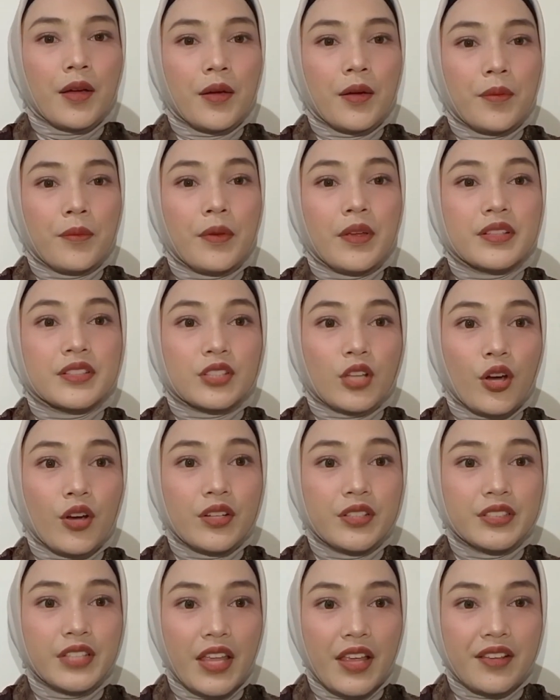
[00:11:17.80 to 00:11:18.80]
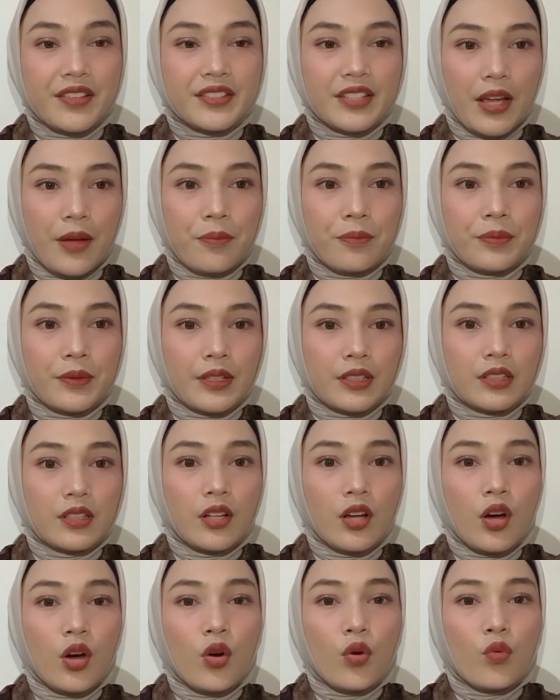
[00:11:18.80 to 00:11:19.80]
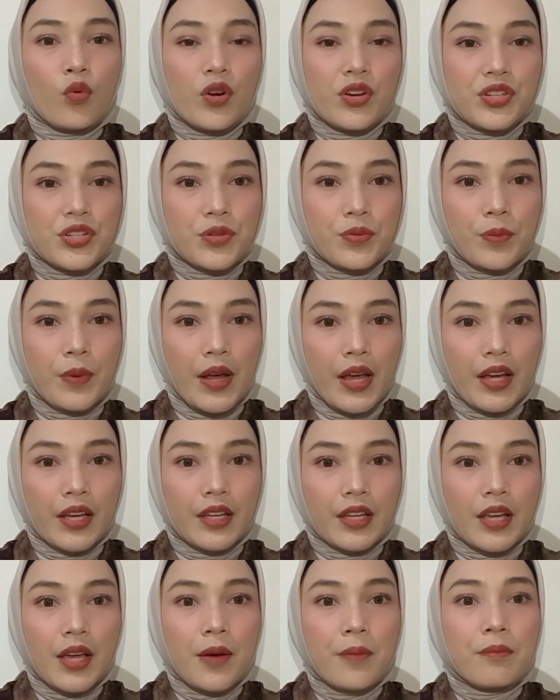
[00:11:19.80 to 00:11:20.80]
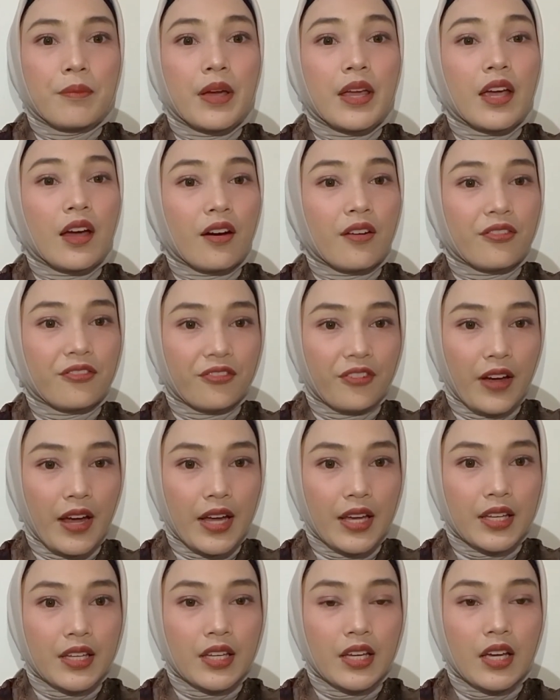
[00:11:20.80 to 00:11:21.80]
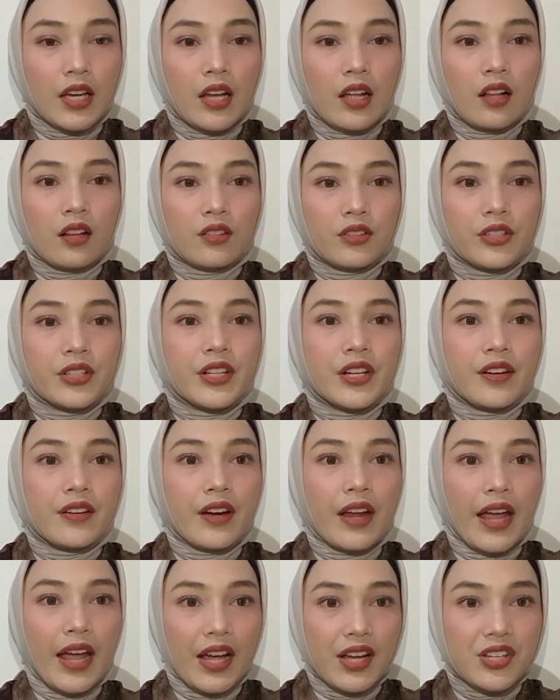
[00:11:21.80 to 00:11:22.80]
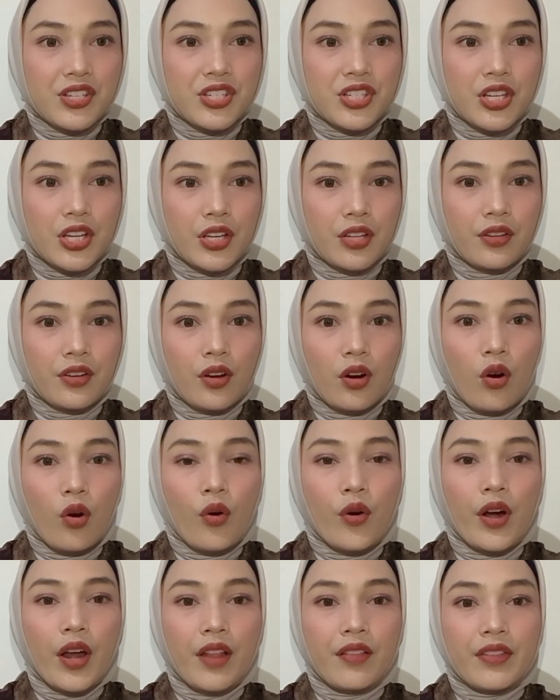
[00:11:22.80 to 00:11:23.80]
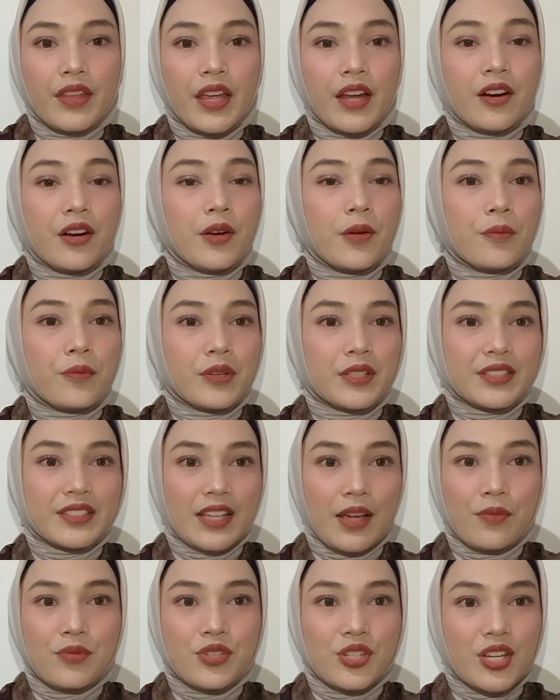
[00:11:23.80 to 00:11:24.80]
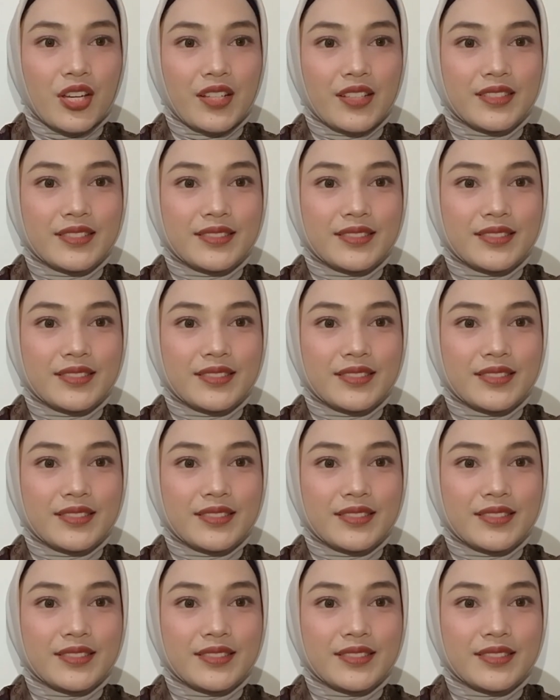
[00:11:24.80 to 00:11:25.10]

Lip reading: Based on the example, washback may affect learner action or their perception.